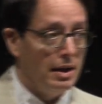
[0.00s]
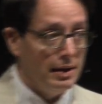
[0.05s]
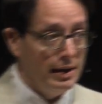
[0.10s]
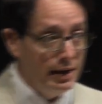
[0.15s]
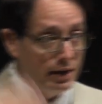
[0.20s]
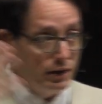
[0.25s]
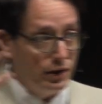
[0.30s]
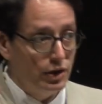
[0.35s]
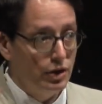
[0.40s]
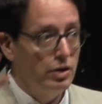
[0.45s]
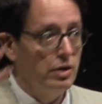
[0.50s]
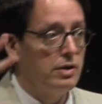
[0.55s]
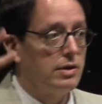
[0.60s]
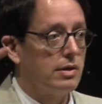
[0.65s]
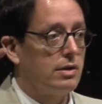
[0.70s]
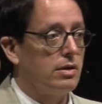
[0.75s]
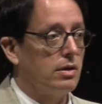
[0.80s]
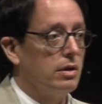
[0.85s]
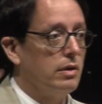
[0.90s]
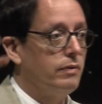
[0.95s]
Leaders should
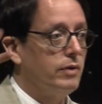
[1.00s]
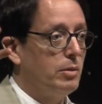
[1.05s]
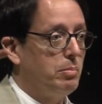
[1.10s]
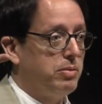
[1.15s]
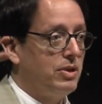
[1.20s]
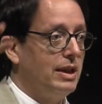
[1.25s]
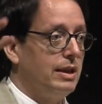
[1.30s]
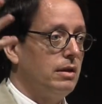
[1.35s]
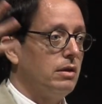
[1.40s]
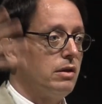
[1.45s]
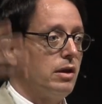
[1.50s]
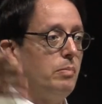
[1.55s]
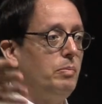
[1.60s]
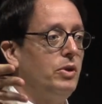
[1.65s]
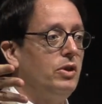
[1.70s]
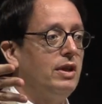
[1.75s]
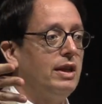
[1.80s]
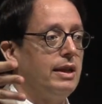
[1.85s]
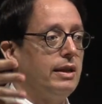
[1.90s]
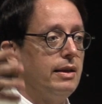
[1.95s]
serve the political
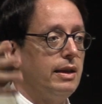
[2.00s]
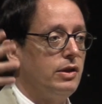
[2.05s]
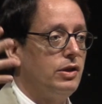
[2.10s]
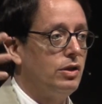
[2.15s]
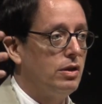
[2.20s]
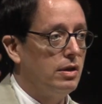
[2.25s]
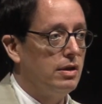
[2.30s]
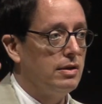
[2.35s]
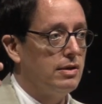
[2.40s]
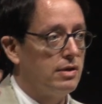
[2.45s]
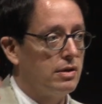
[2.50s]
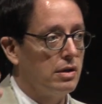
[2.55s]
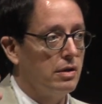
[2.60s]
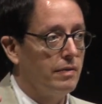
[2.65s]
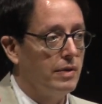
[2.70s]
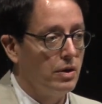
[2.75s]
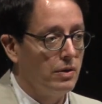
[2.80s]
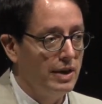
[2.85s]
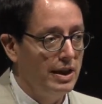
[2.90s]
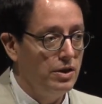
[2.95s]
community. They shouldn't
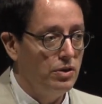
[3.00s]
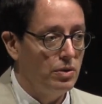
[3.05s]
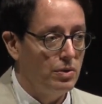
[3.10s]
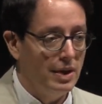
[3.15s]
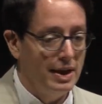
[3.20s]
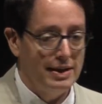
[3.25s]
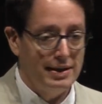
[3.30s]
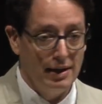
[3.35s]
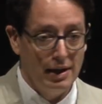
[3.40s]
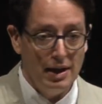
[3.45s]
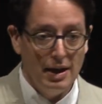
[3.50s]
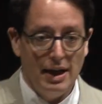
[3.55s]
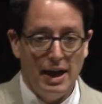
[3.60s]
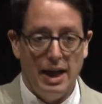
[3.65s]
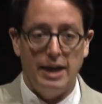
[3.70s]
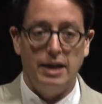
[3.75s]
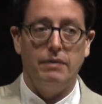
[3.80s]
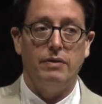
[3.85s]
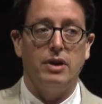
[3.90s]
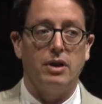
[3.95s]
serve their own interests.
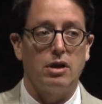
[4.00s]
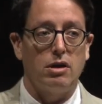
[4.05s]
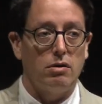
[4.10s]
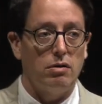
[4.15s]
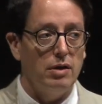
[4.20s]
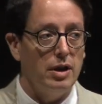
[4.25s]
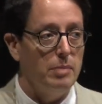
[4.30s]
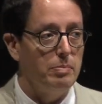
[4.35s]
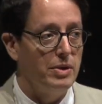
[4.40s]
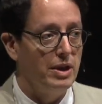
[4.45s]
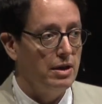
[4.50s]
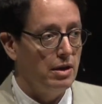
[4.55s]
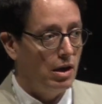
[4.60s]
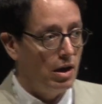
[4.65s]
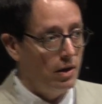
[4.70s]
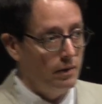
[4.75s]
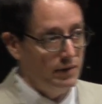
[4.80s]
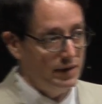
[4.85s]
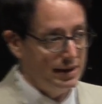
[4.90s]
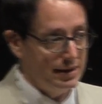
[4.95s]
And if they're corrupt, then
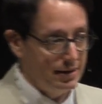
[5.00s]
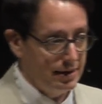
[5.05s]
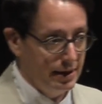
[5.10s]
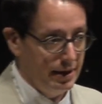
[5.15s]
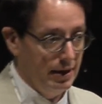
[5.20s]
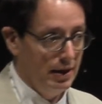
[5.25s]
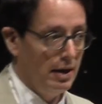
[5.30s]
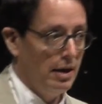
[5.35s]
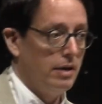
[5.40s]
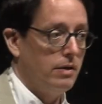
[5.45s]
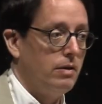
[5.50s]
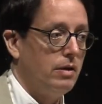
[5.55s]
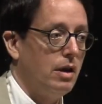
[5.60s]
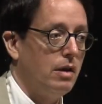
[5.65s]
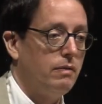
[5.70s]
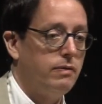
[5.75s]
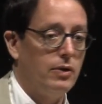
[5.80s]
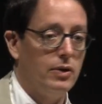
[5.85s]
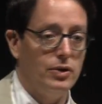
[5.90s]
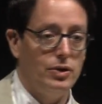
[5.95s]
obviously they're
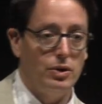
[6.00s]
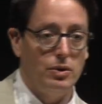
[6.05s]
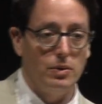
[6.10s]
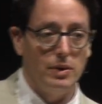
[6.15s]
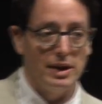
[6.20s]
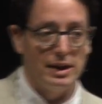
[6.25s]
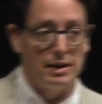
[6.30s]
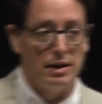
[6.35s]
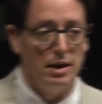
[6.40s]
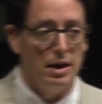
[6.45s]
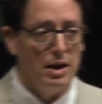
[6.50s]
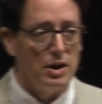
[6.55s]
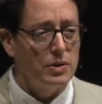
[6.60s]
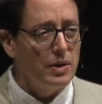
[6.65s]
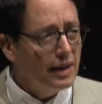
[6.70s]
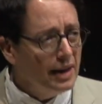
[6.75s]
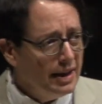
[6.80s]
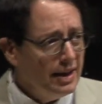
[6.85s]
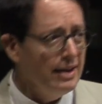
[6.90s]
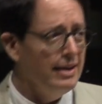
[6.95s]
not virtuous.
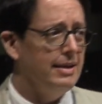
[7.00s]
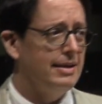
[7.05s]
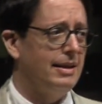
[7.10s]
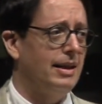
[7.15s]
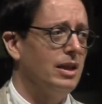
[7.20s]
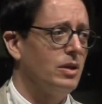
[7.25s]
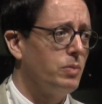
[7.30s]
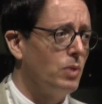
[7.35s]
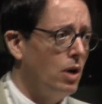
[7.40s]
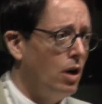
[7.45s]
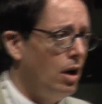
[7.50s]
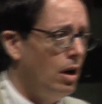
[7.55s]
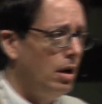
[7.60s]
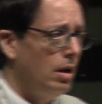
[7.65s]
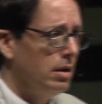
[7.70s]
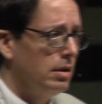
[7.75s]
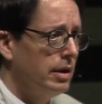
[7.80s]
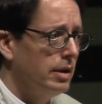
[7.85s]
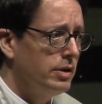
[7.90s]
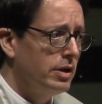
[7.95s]
So I think in this sense, we're
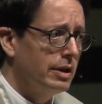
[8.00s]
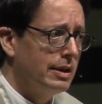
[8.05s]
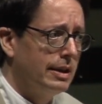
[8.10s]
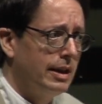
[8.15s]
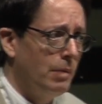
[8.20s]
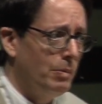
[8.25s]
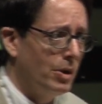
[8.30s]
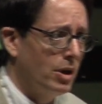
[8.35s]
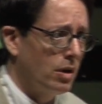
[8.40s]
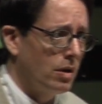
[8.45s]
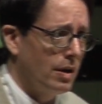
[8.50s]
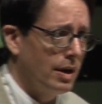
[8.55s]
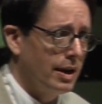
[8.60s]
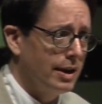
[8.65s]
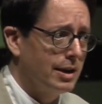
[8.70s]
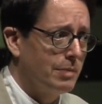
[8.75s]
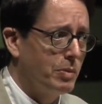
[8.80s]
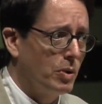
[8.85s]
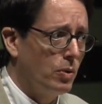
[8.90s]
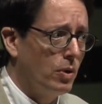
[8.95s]
all not just
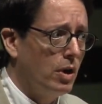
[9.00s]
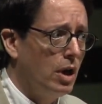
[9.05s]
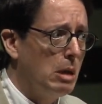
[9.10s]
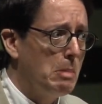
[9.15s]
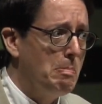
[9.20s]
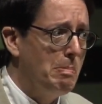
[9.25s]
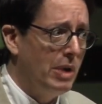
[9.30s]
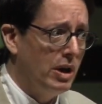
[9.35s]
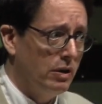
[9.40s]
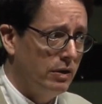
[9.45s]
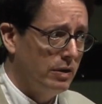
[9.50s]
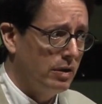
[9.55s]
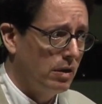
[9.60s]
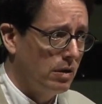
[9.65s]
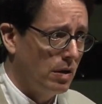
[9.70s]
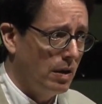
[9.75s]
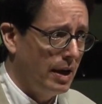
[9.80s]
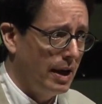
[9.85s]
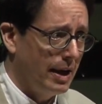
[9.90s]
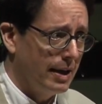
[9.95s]
Democrats, but we're all
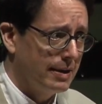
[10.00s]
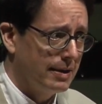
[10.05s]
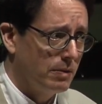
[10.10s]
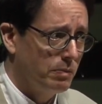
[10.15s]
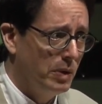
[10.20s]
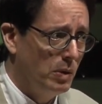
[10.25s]
meritocrats.